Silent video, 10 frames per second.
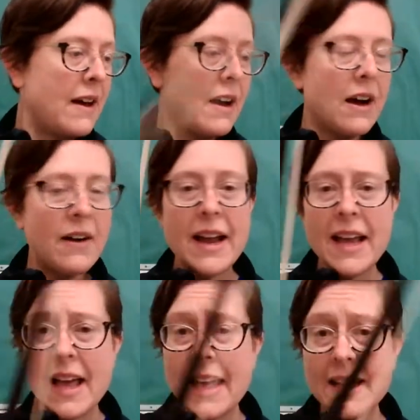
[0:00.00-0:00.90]
All right.
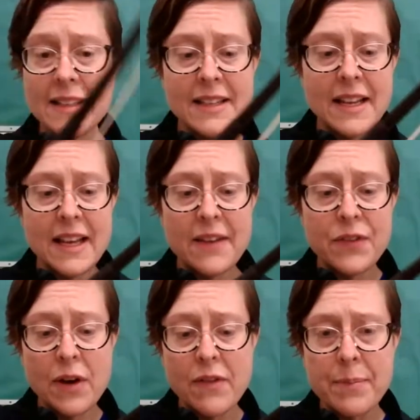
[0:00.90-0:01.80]
And if
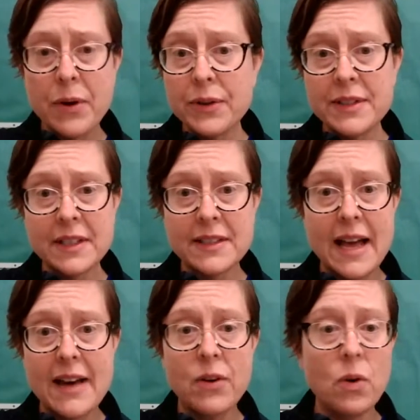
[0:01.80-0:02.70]
you have a bow that doesn't
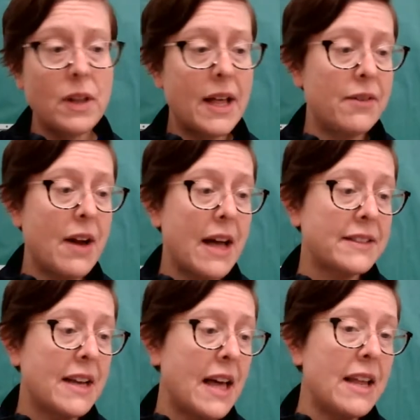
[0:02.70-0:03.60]
have a whole lot of
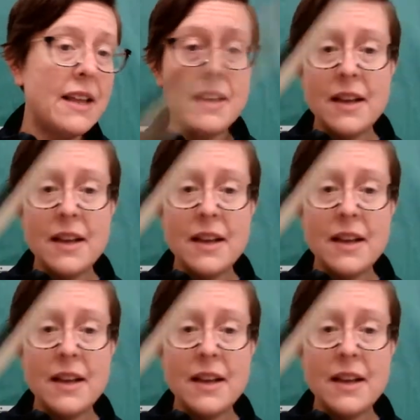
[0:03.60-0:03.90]
rosin on it,